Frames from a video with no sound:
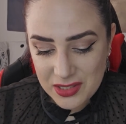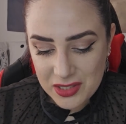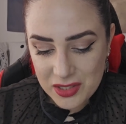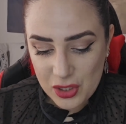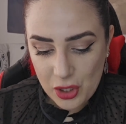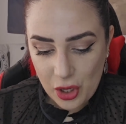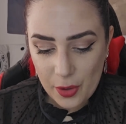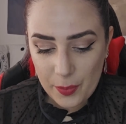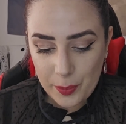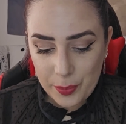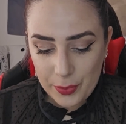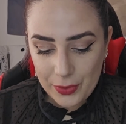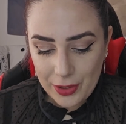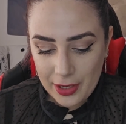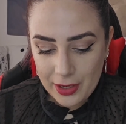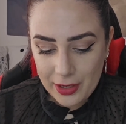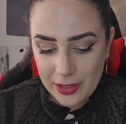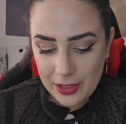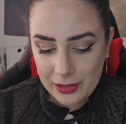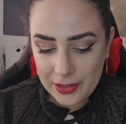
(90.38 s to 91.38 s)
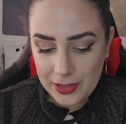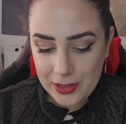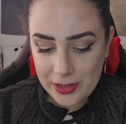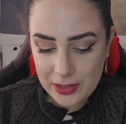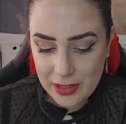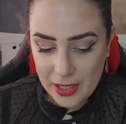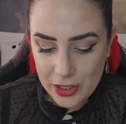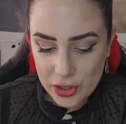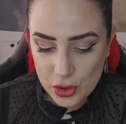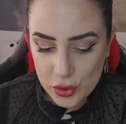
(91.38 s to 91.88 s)
stop in
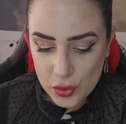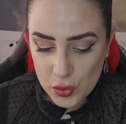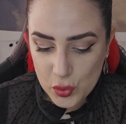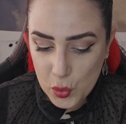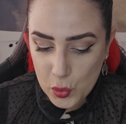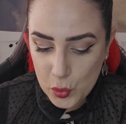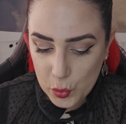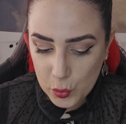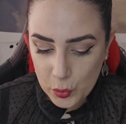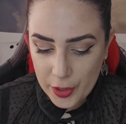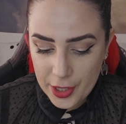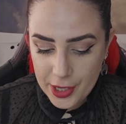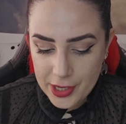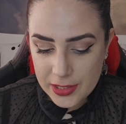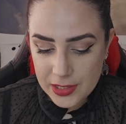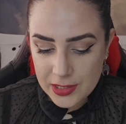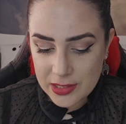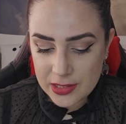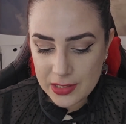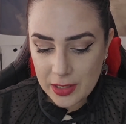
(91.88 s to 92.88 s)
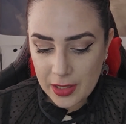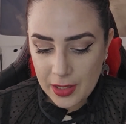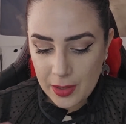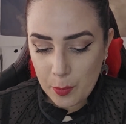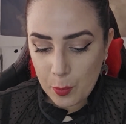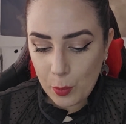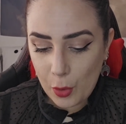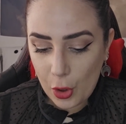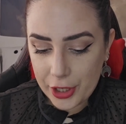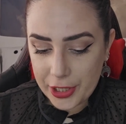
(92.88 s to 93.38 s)
Alentejo was
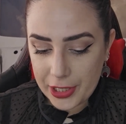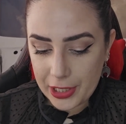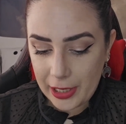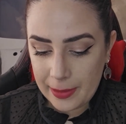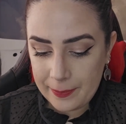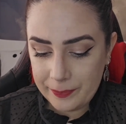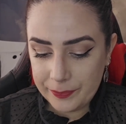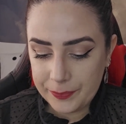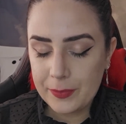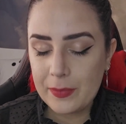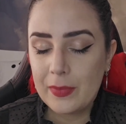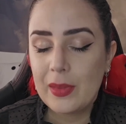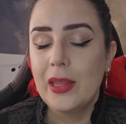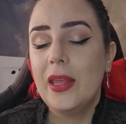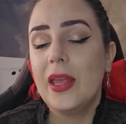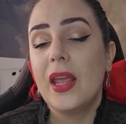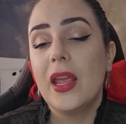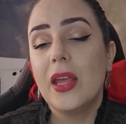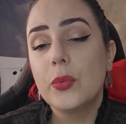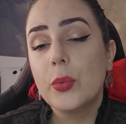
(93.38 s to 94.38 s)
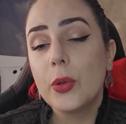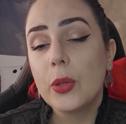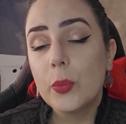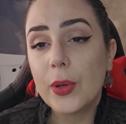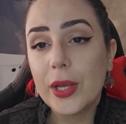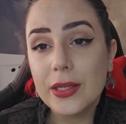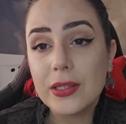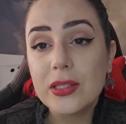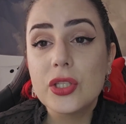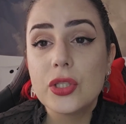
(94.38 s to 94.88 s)
Mora, and we
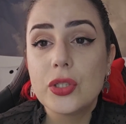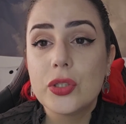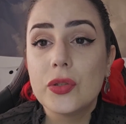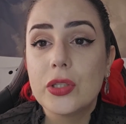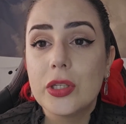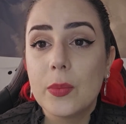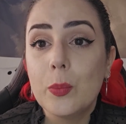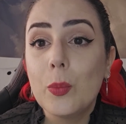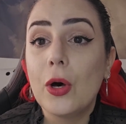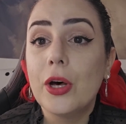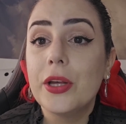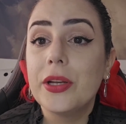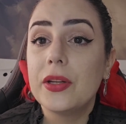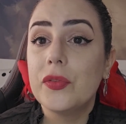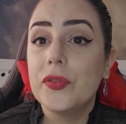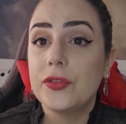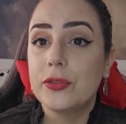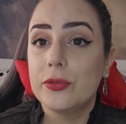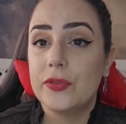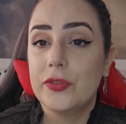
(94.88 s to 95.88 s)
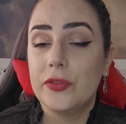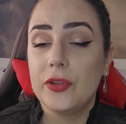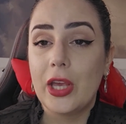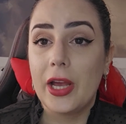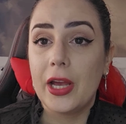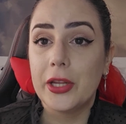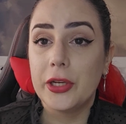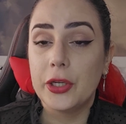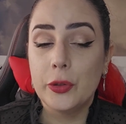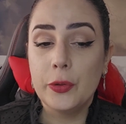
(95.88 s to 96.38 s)
went to the Mora
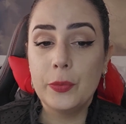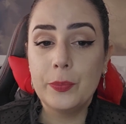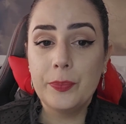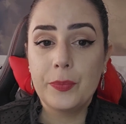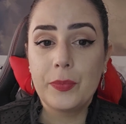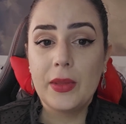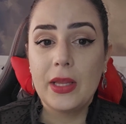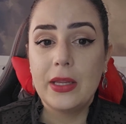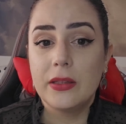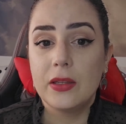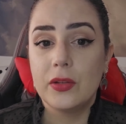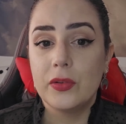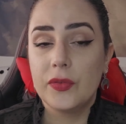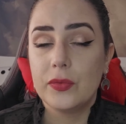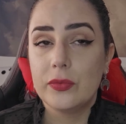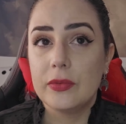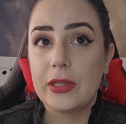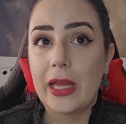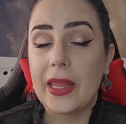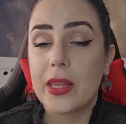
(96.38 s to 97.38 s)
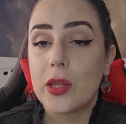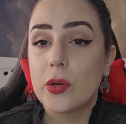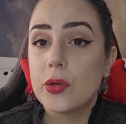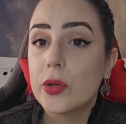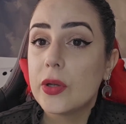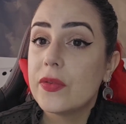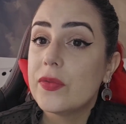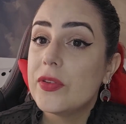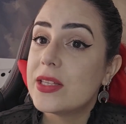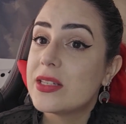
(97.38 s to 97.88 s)
Fluviário. I don't
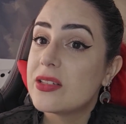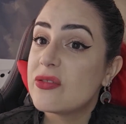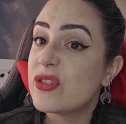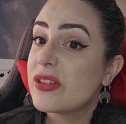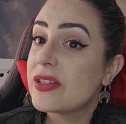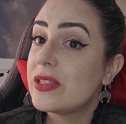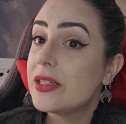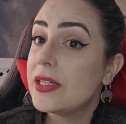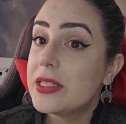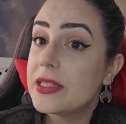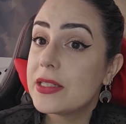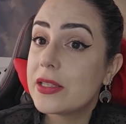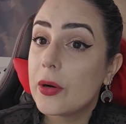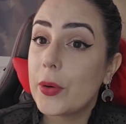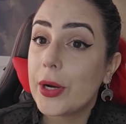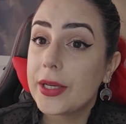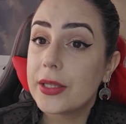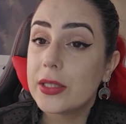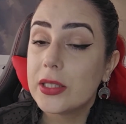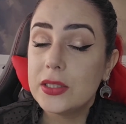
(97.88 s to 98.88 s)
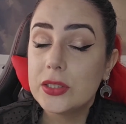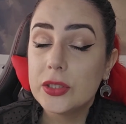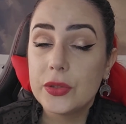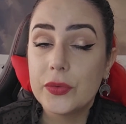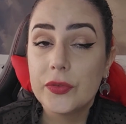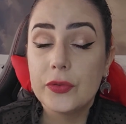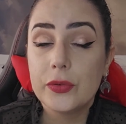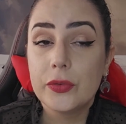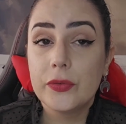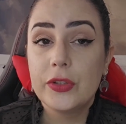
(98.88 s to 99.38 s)
know if it translates directly to
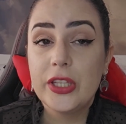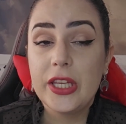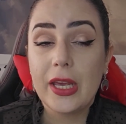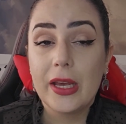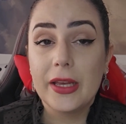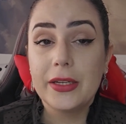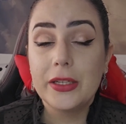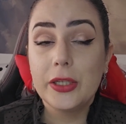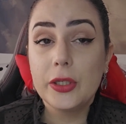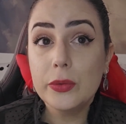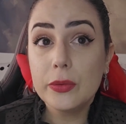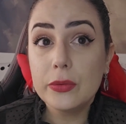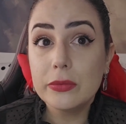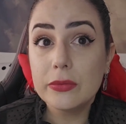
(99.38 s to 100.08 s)
Fluviário.